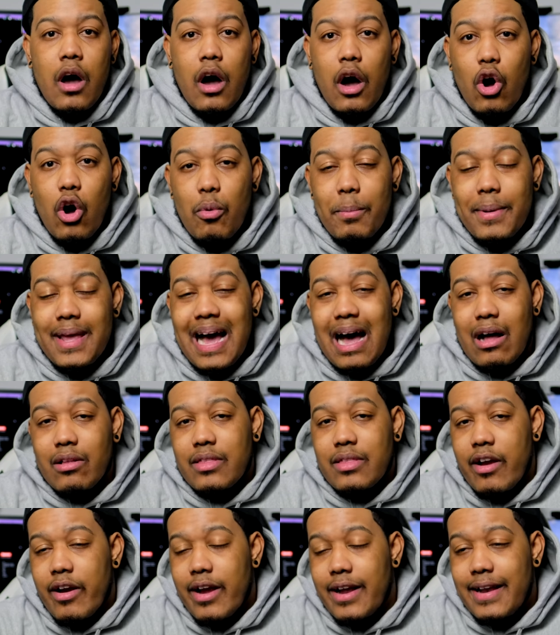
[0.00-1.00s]
A homie out
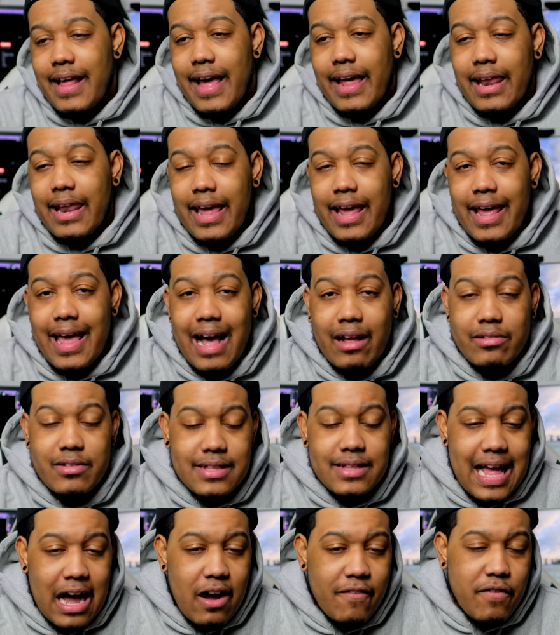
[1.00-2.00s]
there in LA held
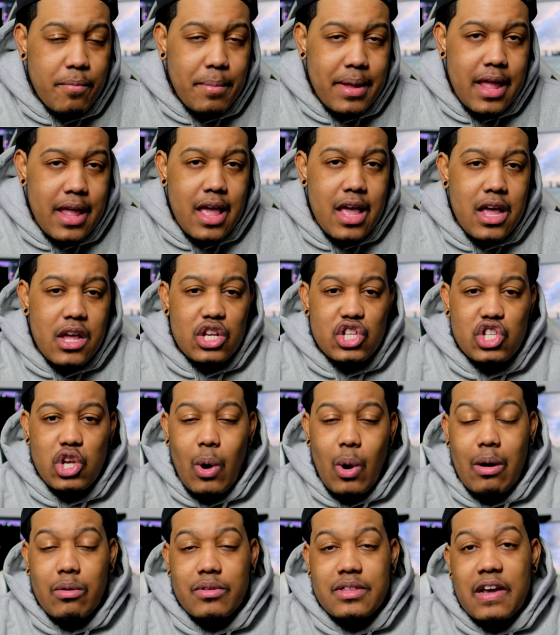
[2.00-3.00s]
it down for me, so
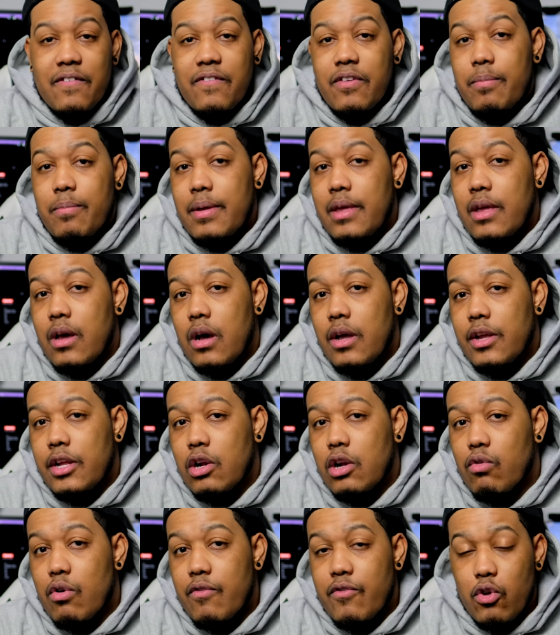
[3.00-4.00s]
I'll definitely be
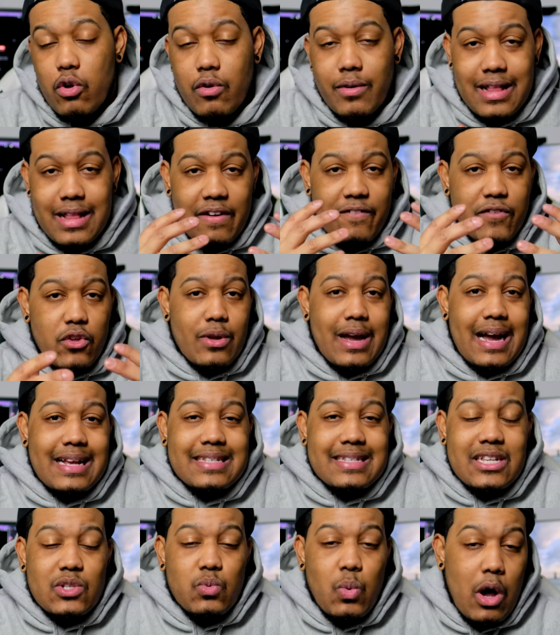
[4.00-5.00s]
reviewing that for you guys
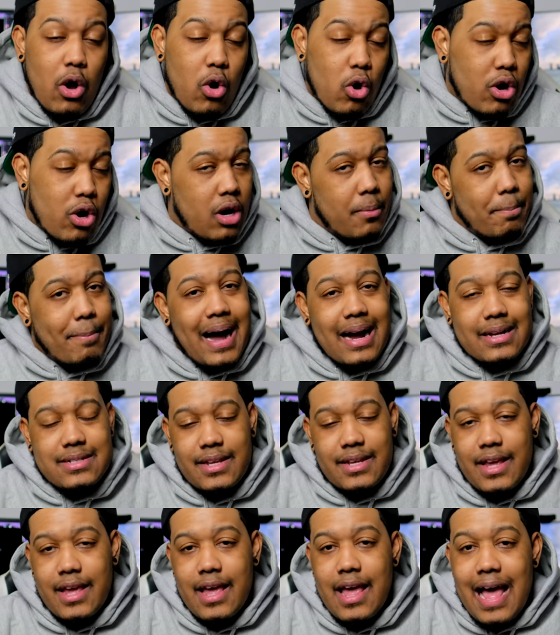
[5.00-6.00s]
as well, or
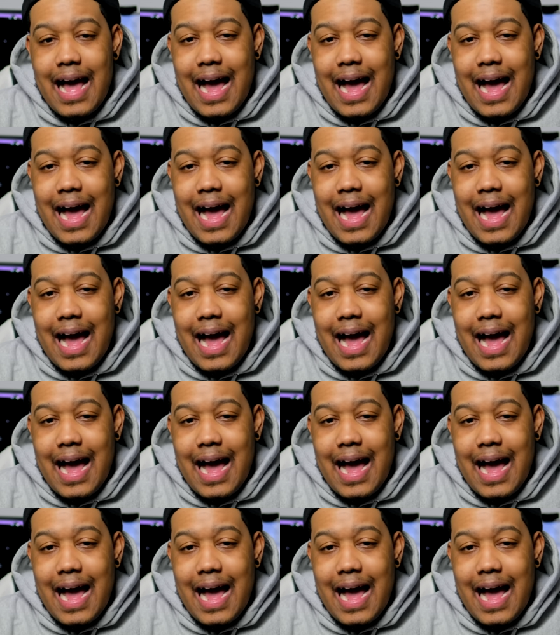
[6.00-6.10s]
unboxing it.